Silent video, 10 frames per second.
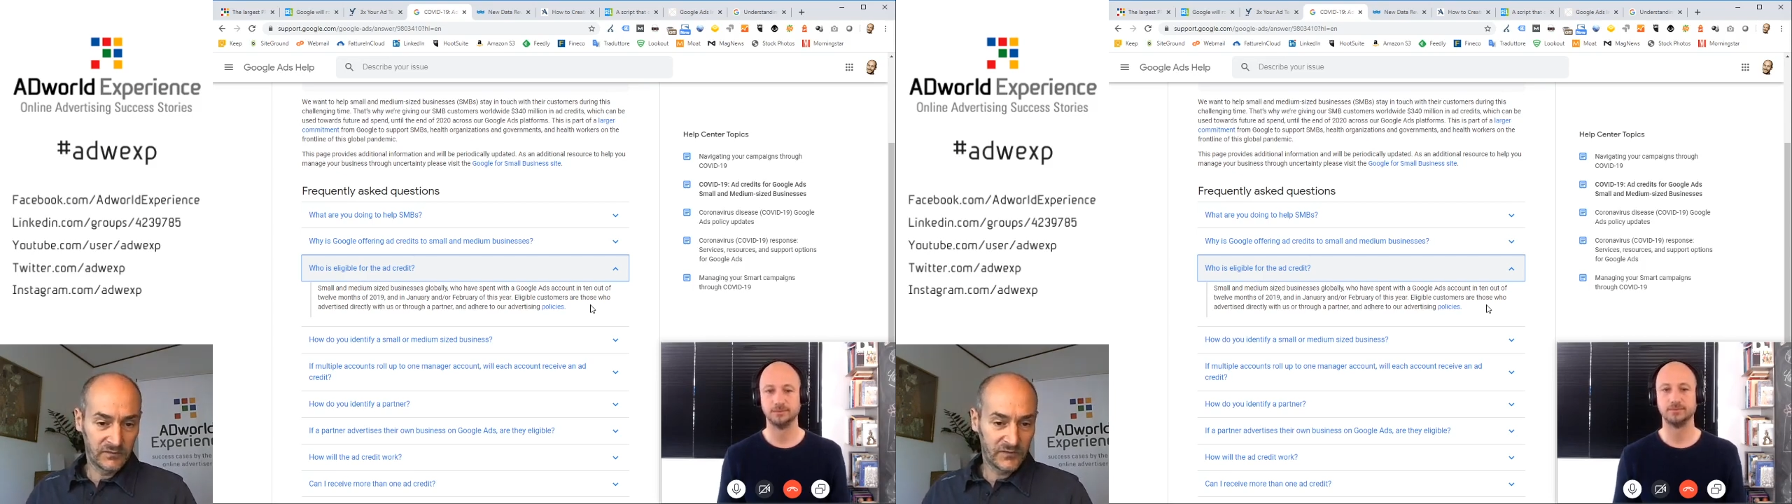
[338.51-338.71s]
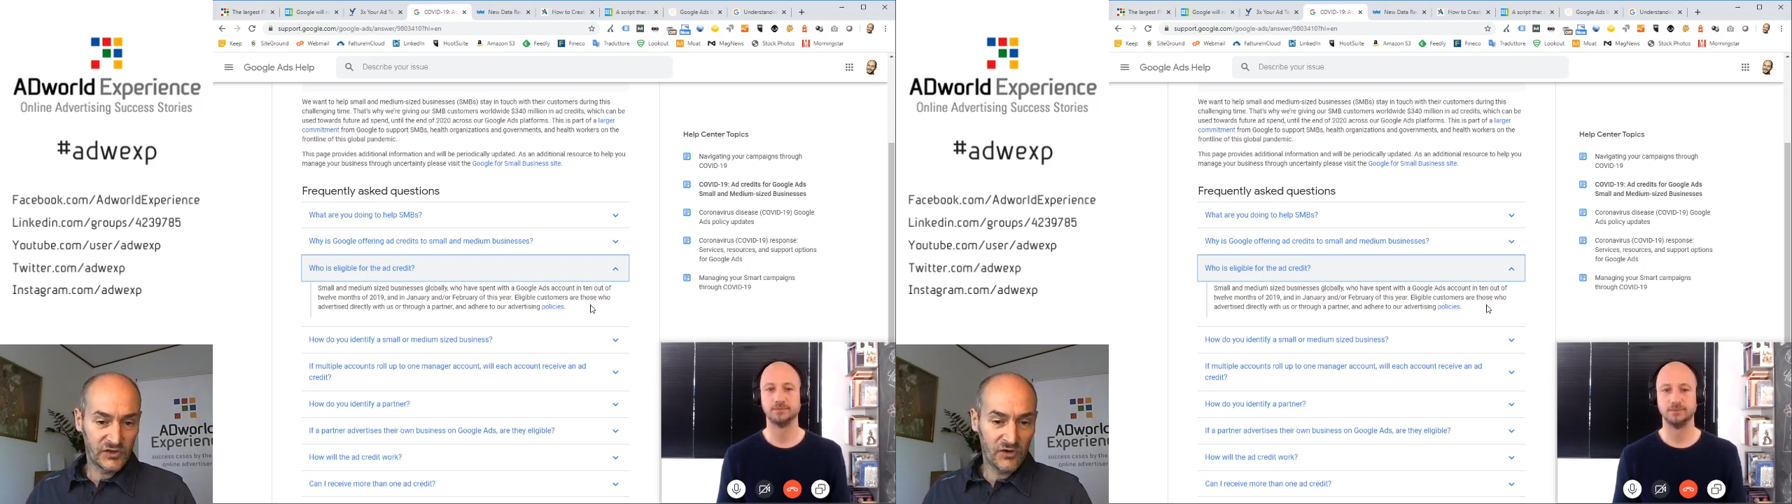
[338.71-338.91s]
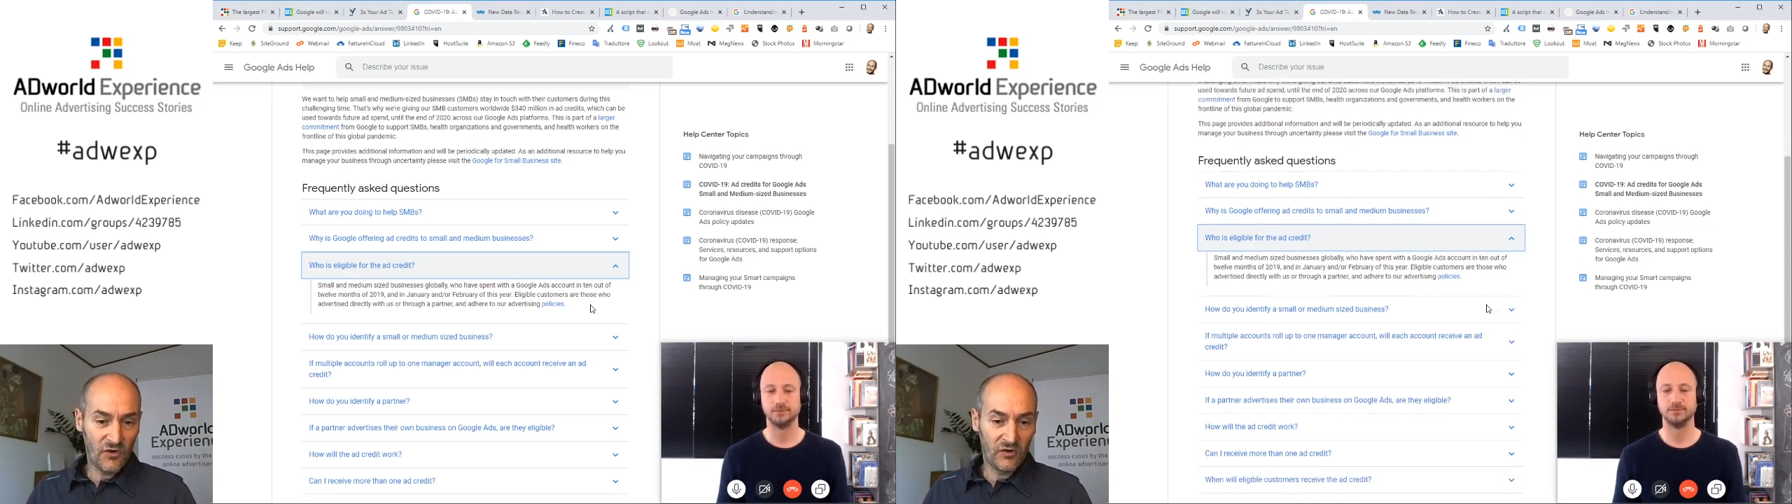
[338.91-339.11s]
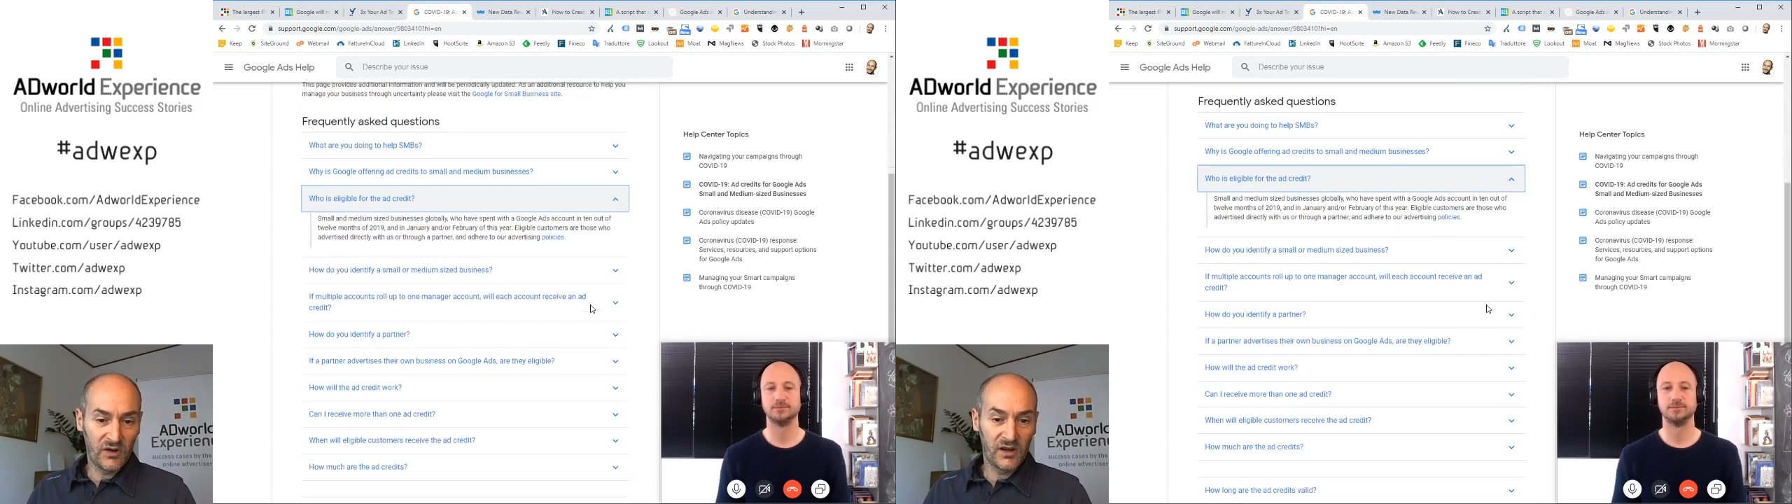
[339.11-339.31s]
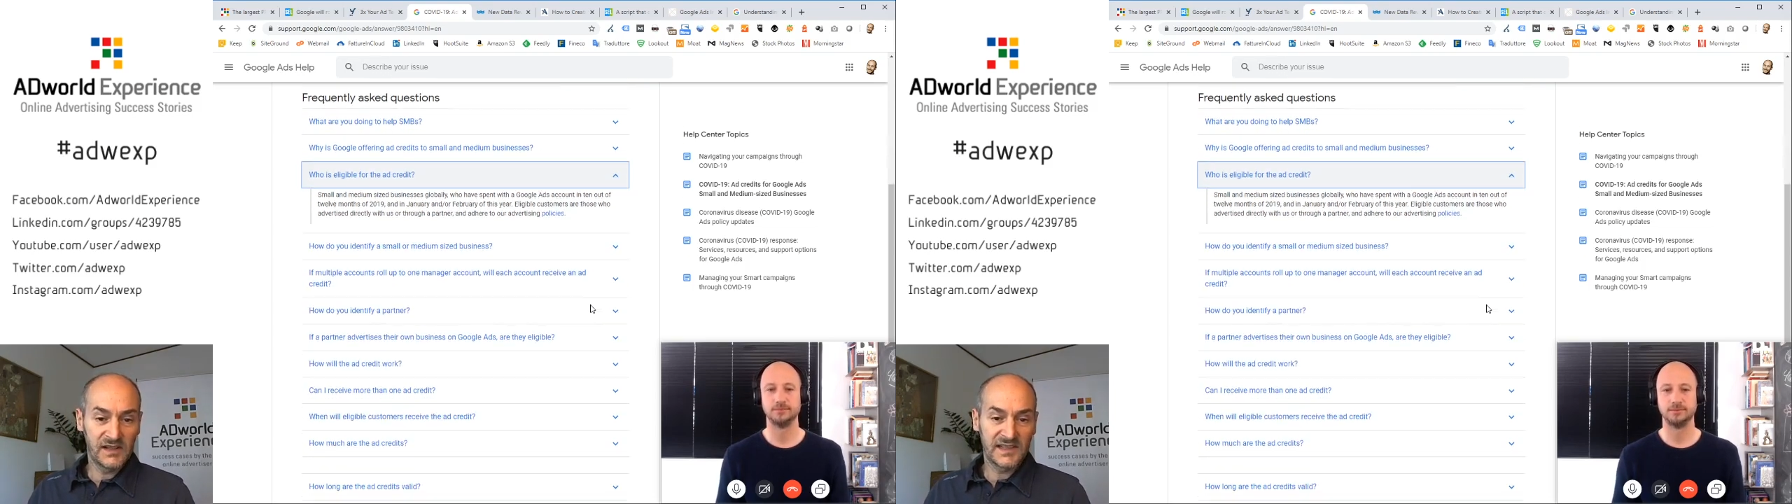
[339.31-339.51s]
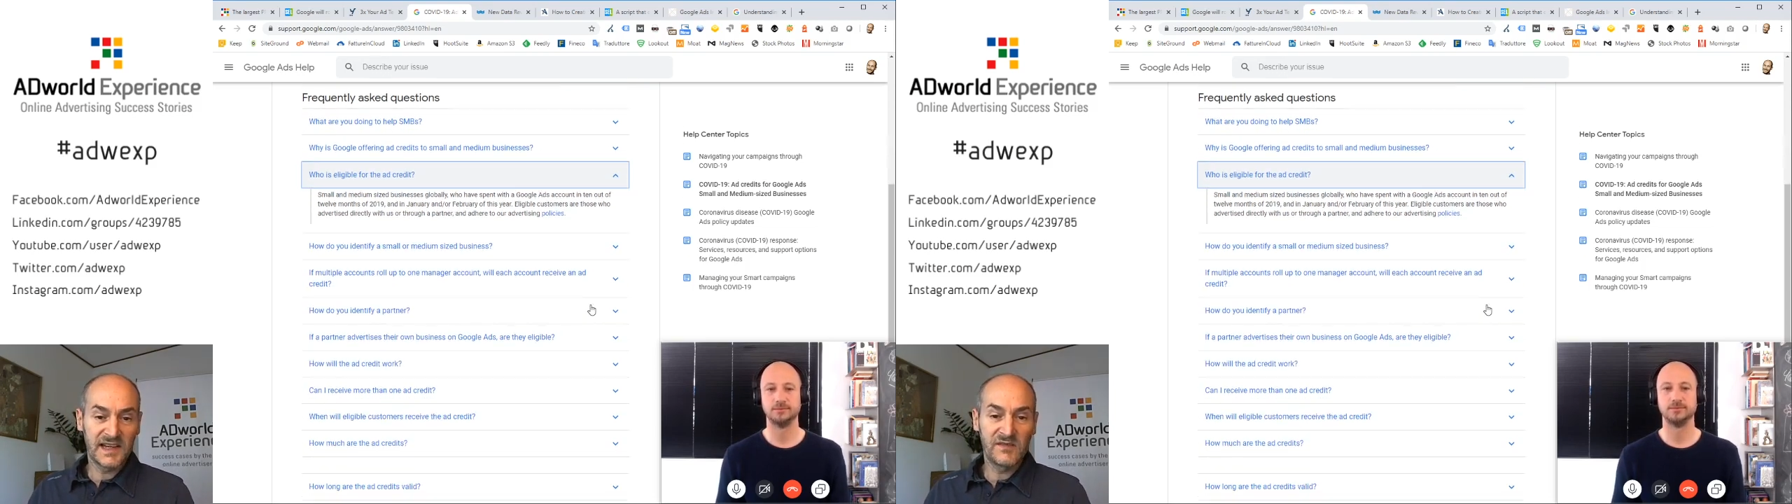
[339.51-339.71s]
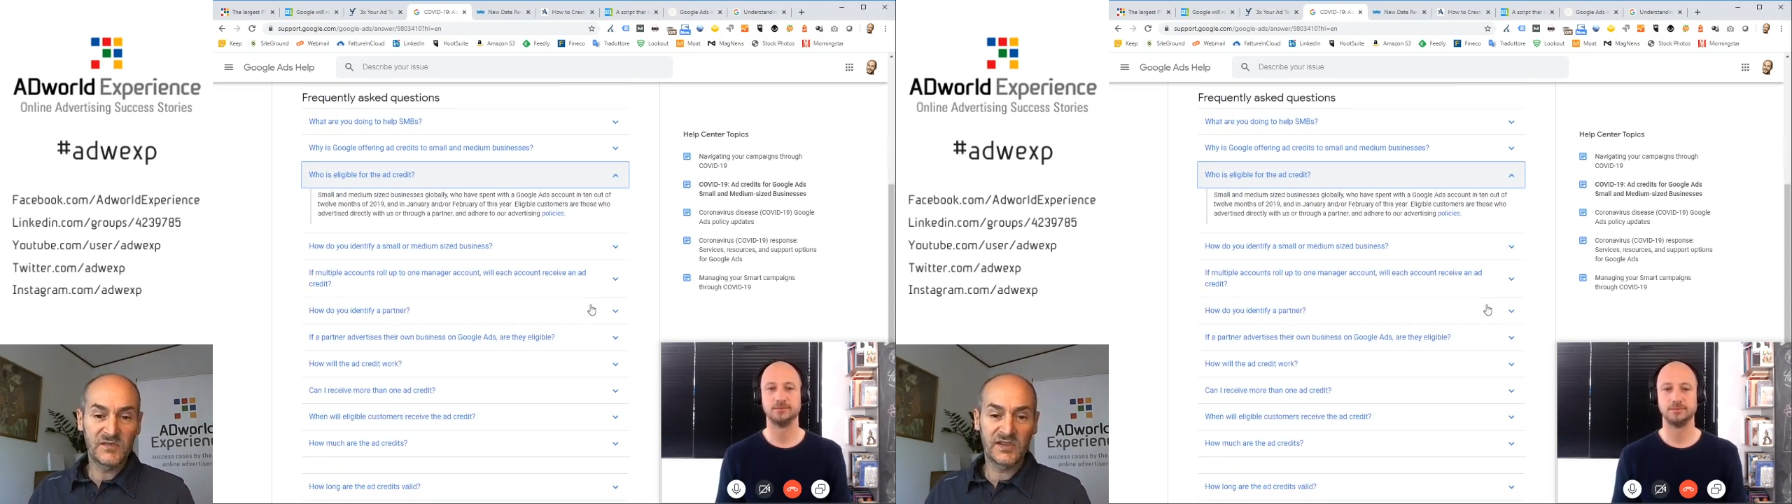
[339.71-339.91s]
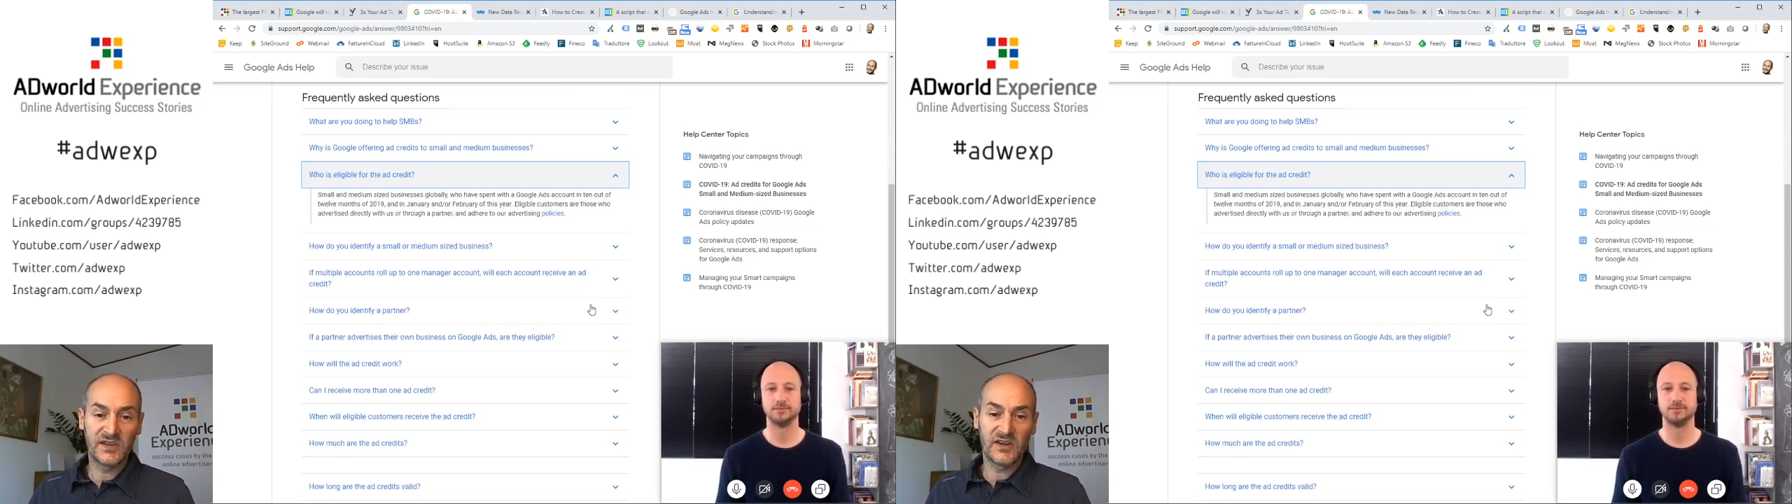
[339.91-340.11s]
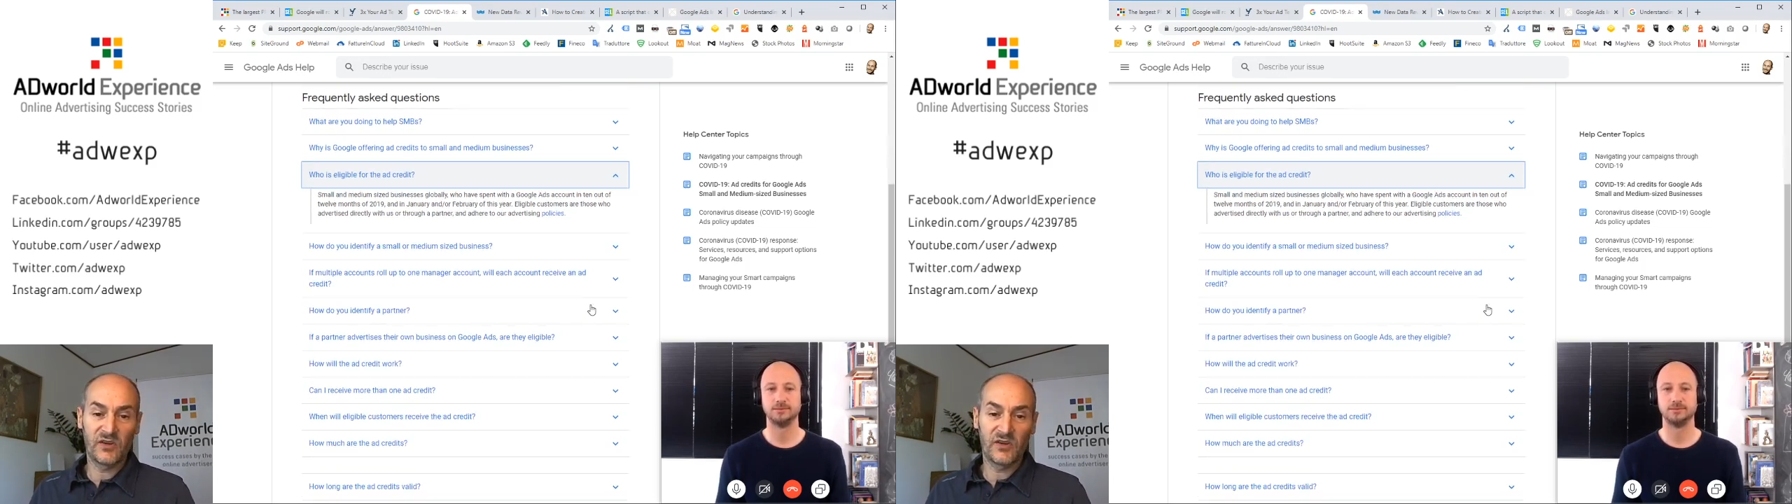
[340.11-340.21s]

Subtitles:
So it seems